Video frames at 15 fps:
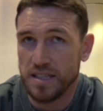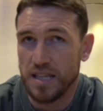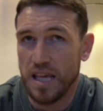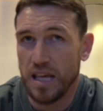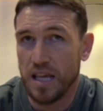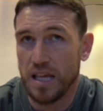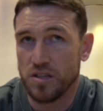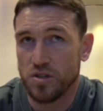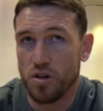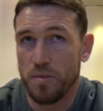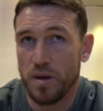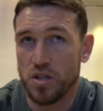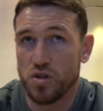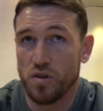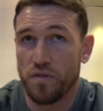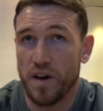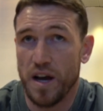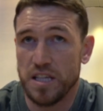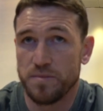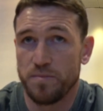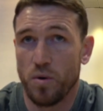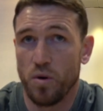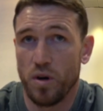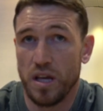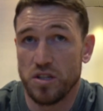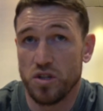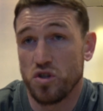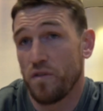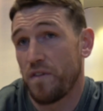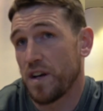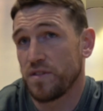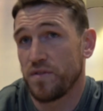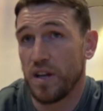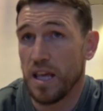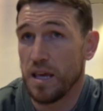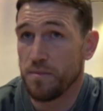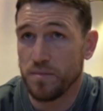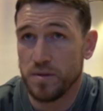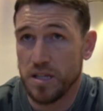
I think it's going to be a tough ask, but it's a tough ask for Liam.